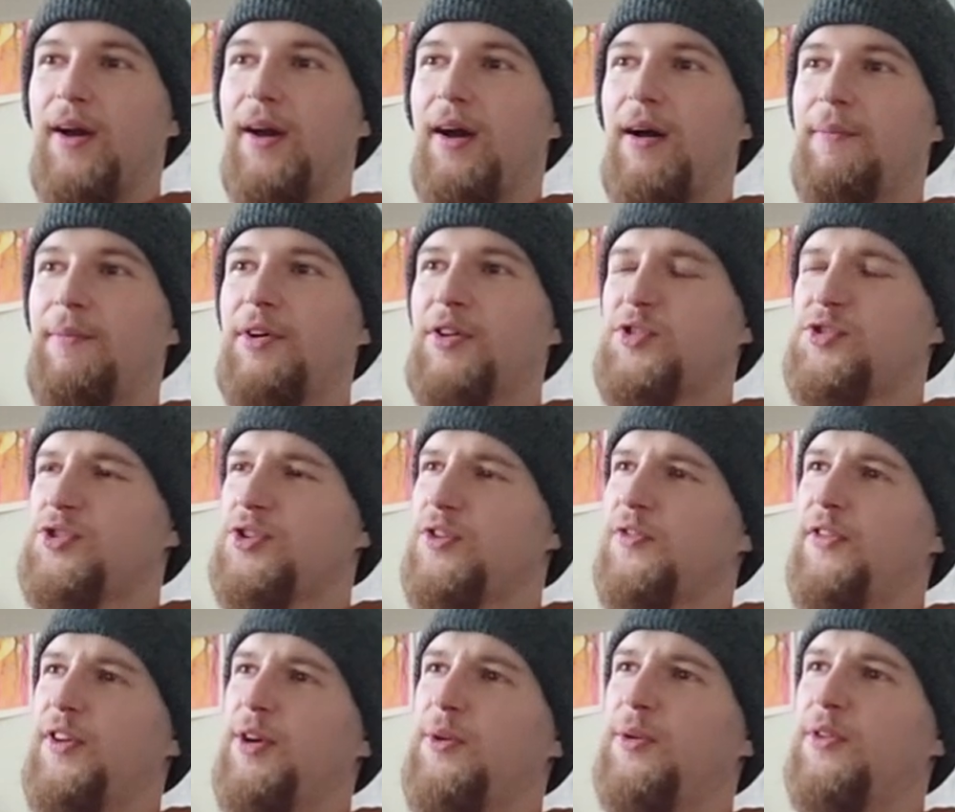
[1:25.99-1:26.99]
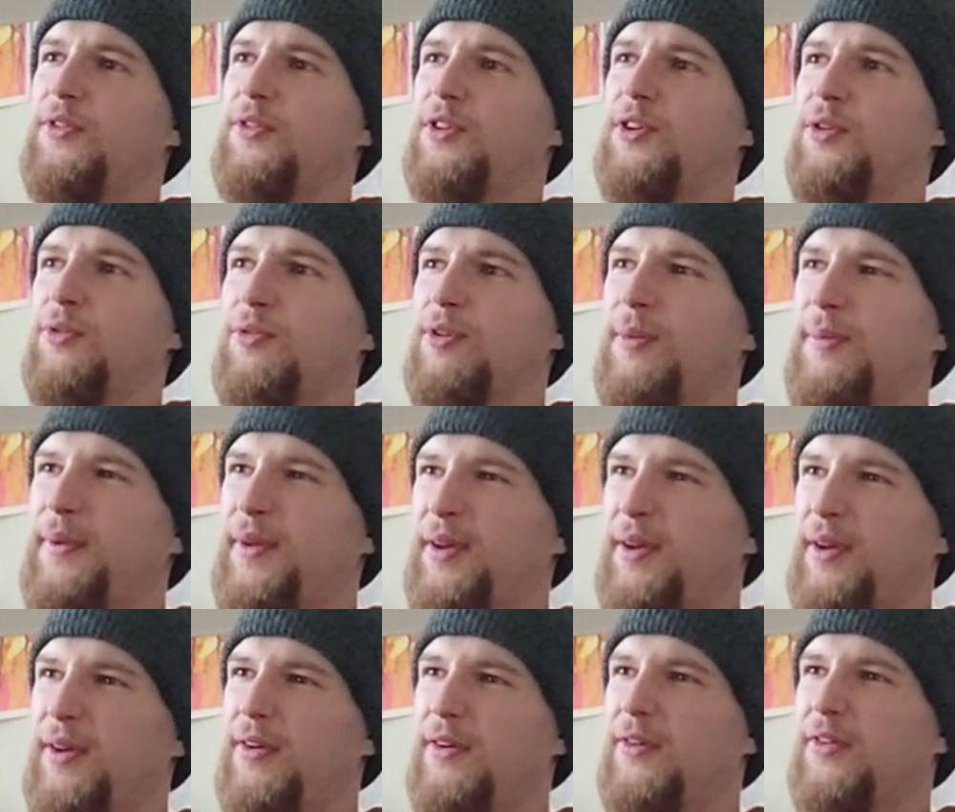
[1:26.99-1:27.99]
I'm not sure if he was
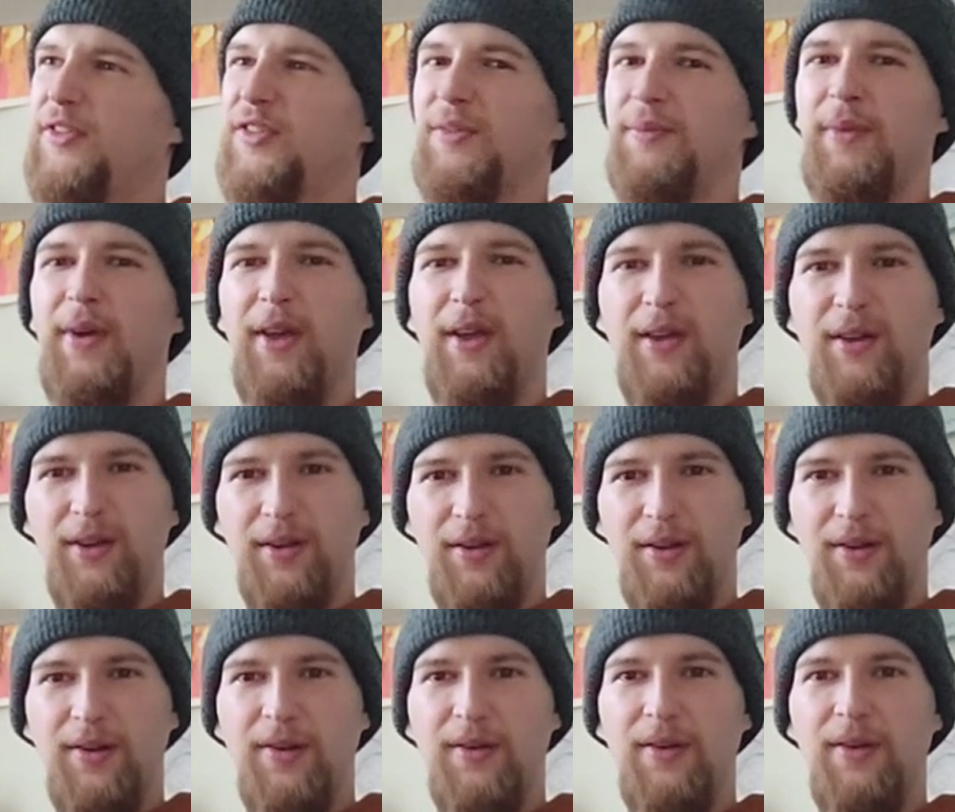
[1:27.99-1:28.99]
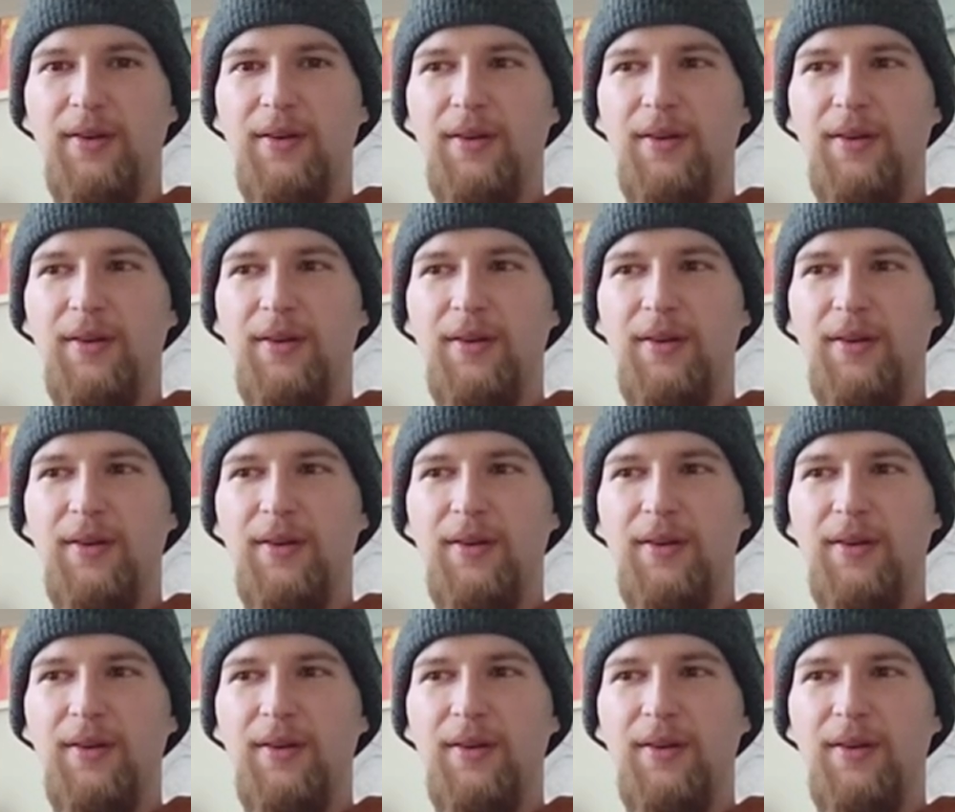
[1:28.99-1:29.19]
Caribbean or Jamaican,